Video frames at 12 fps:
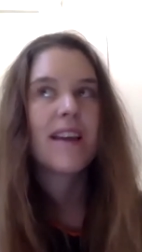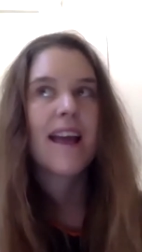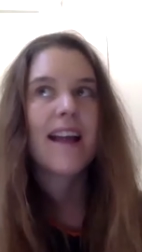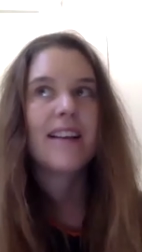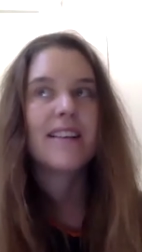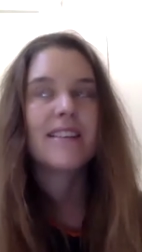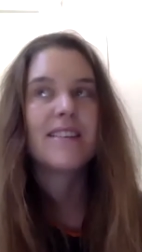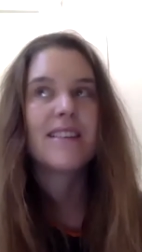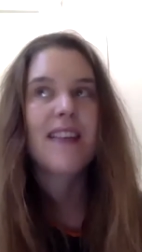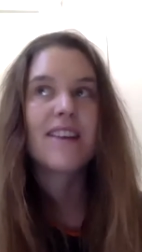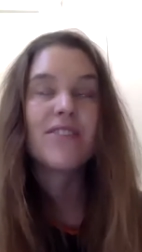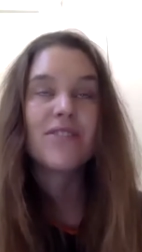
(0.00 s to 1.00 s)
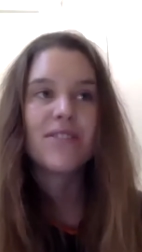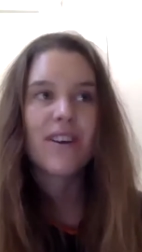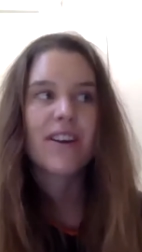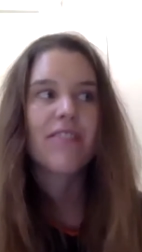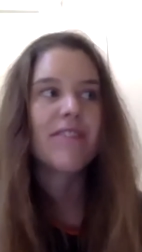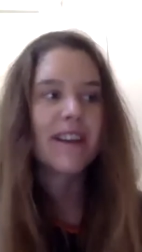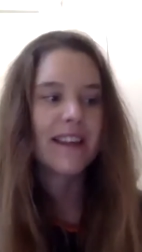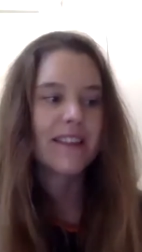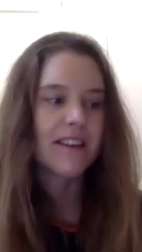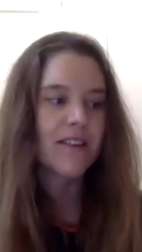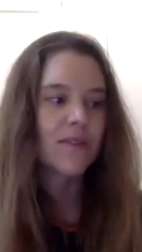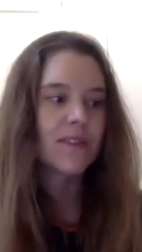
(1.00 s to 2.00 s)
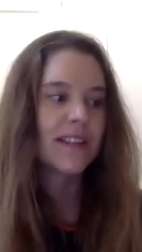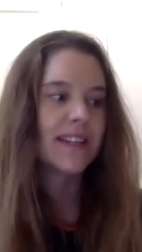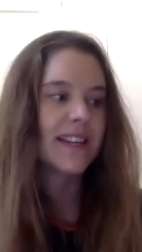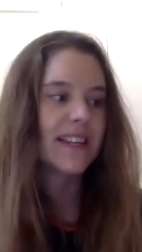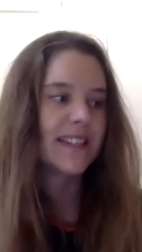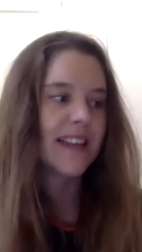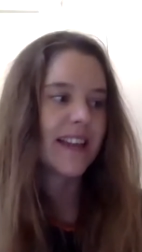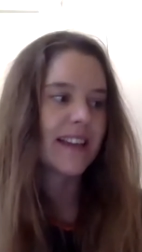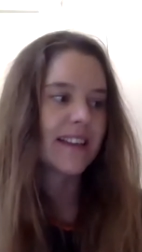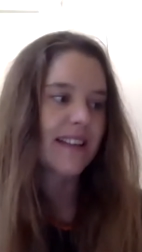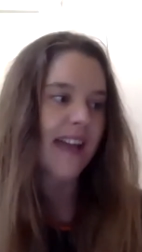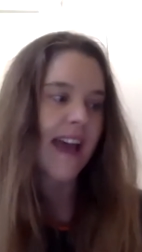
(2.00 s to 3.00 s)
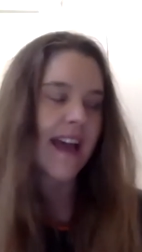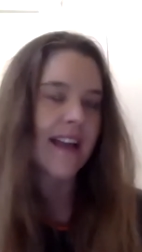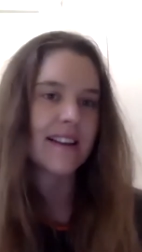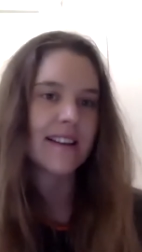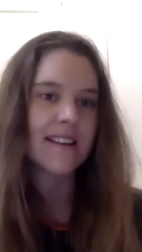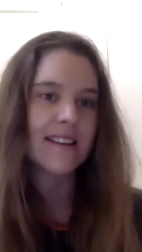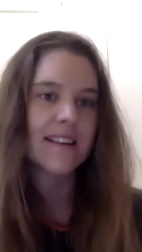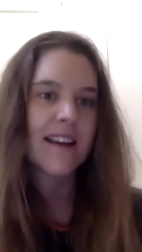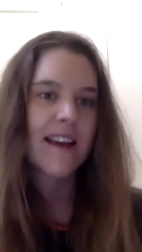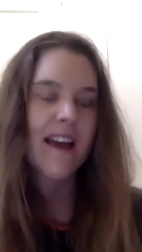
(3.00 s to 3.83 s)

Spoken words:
And I do agree that statistics and